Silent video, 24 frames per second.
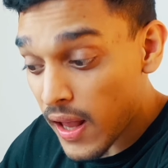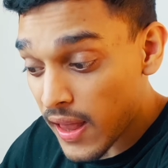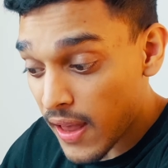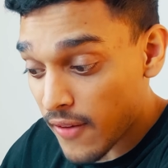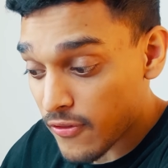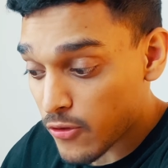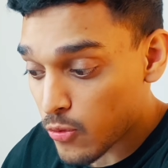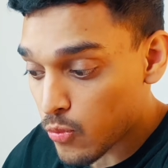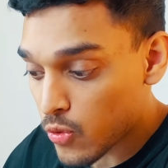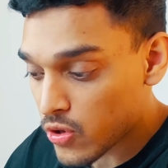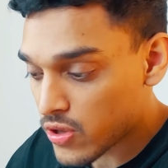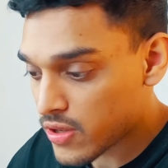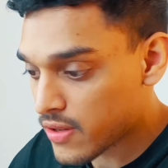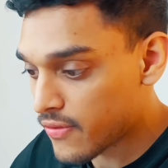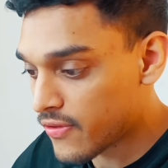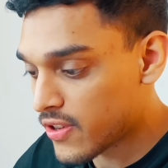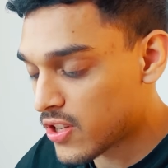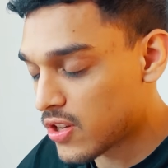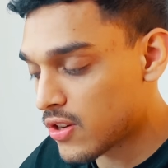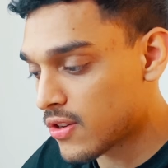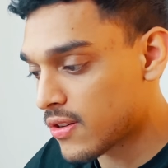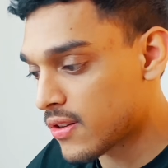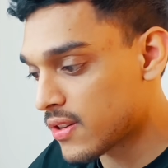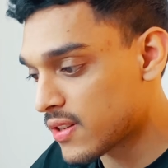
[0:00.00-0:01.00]
have to watch the
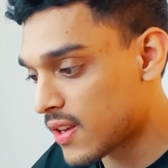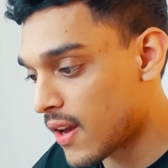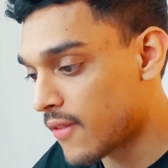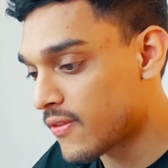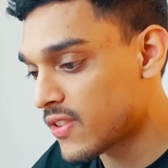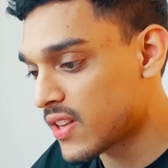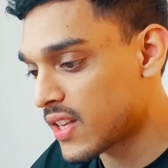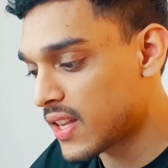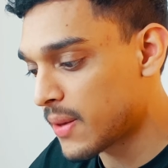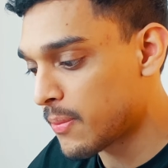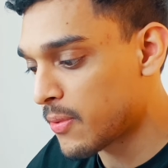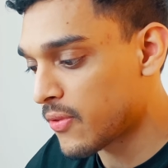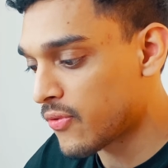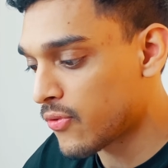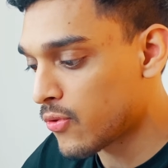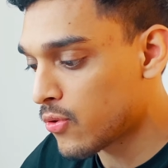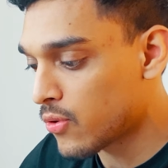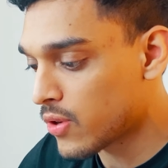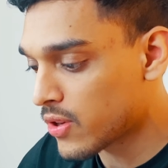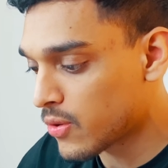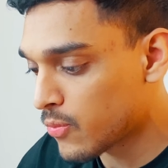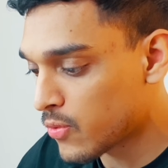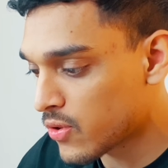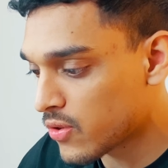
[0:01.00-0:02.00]
video because I haven't done it before.
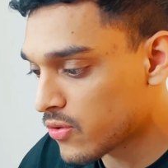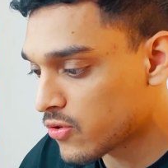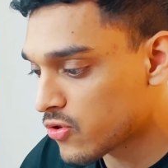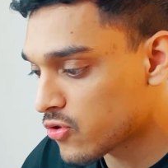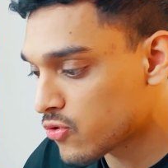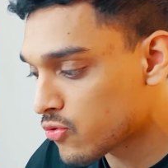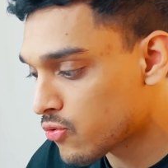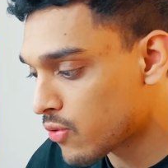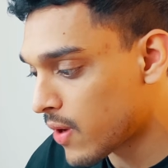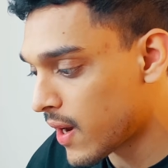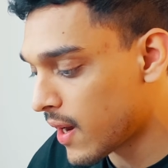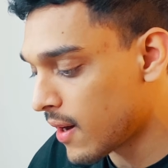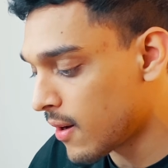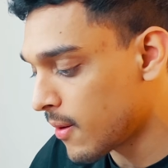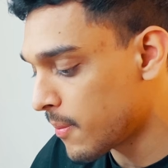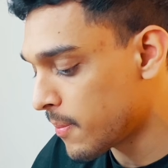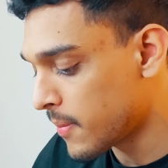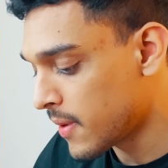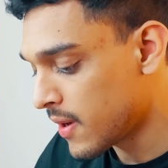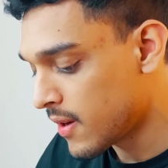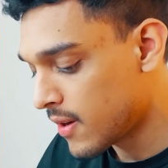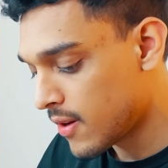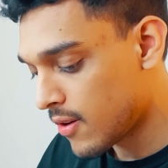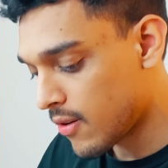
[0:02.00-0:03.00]
I don't want to screw it up
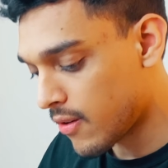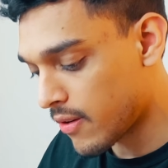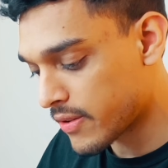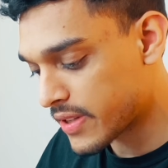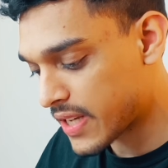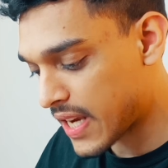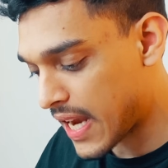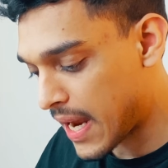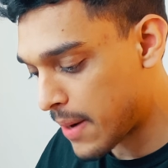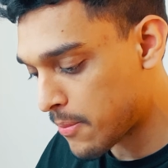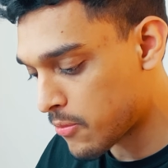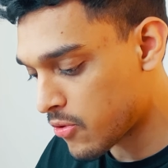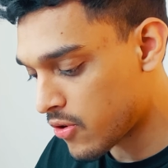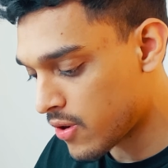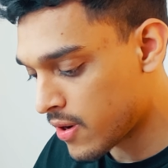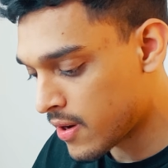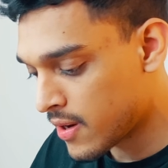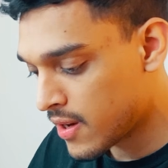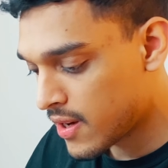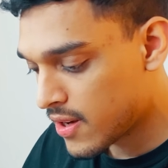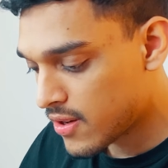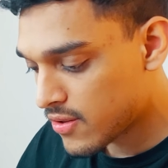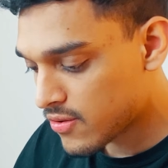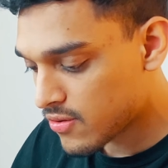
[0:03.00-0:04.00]
on camera,
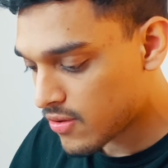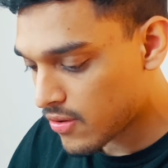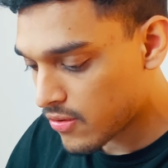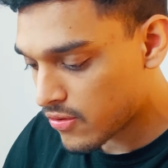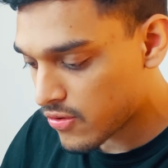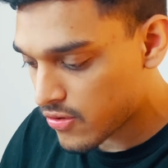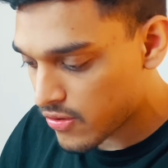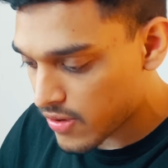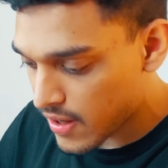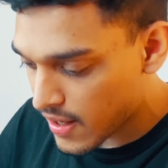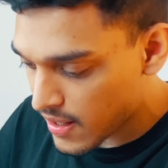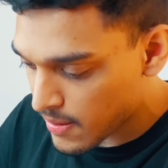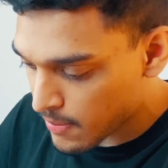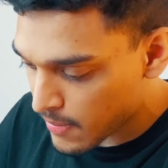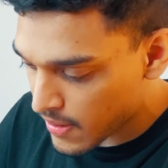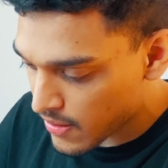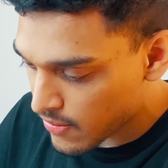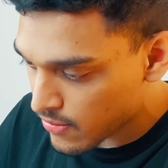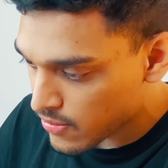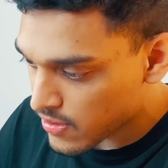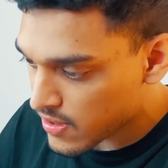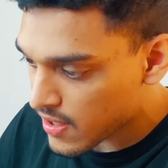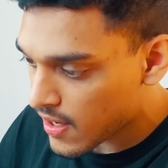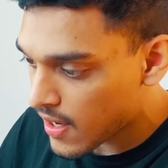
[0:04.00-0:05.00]
so I'll do that in my
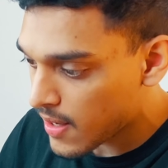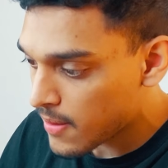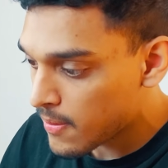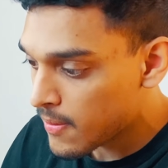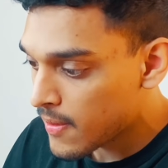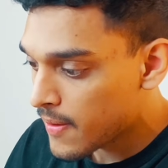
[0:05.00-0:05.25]
own time.